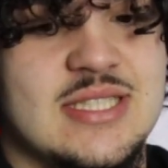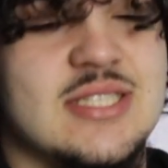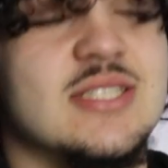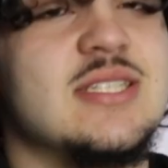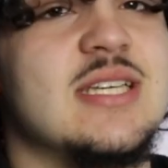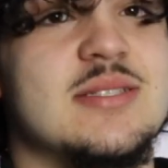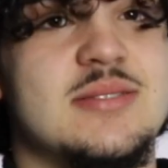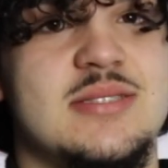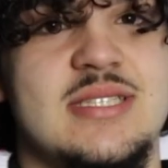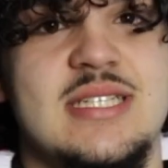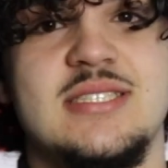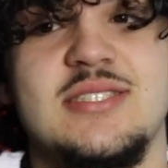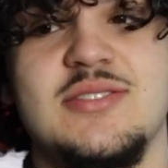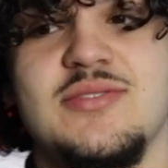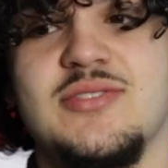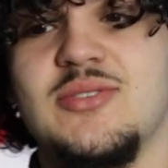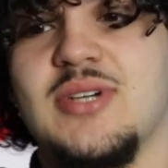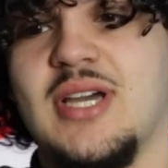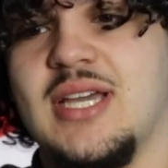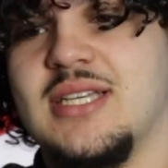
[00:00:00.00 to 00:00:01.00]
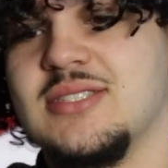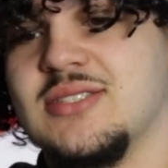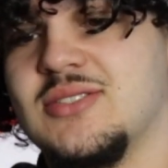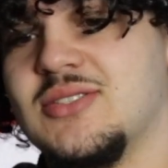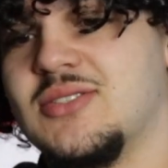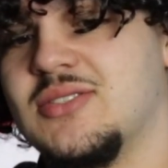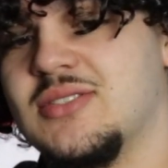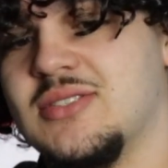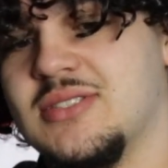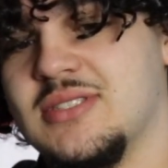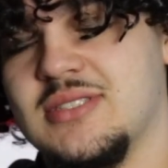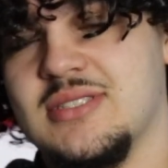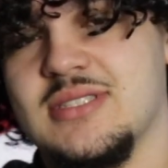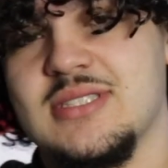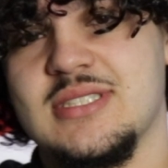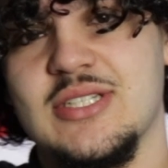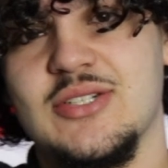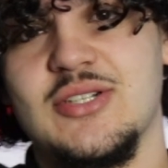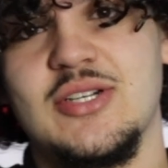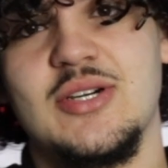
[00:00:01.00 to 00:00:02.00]
Still, yes, Eastern View High School.
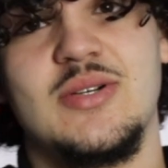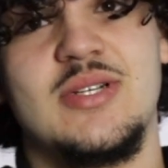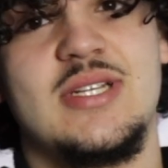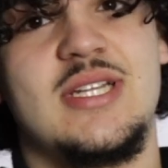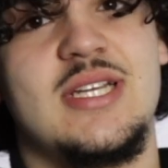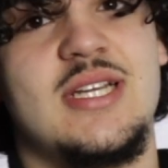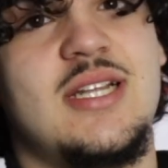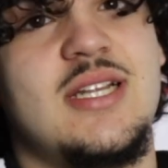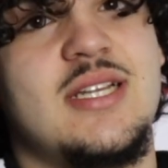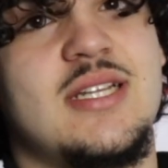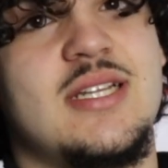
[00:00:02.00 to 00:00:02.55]
Still going there.